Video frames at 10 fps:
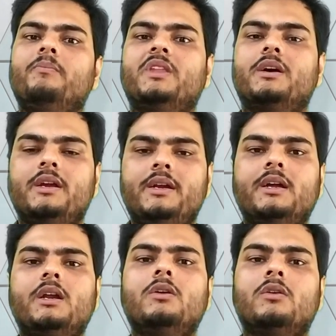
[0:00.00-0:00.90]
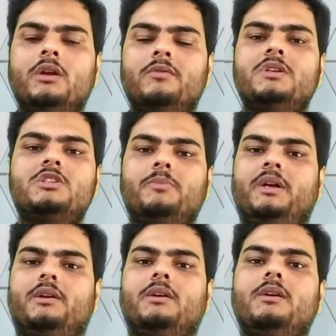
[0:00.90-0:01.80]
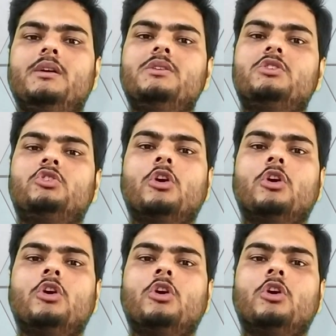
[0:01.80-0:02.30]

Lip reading: the return on investment is